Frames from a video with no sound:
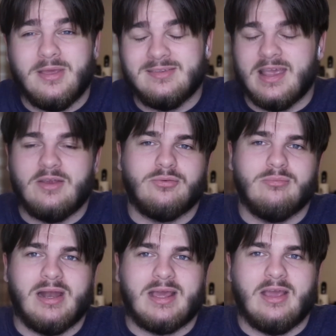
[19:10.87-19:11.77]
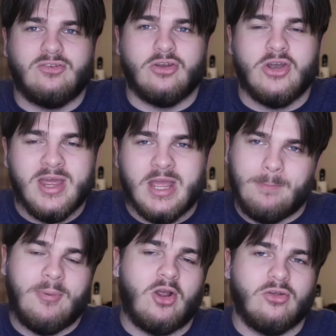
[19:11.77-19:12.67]
You save from relegation, he
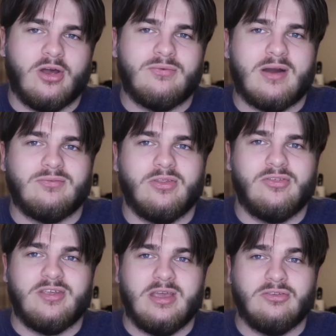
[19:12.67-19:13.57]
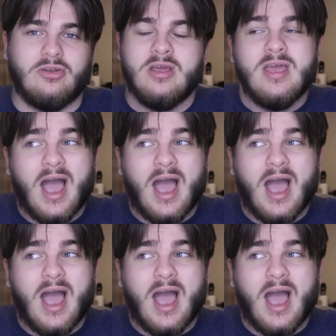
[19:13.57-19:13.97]
buggers off after the season,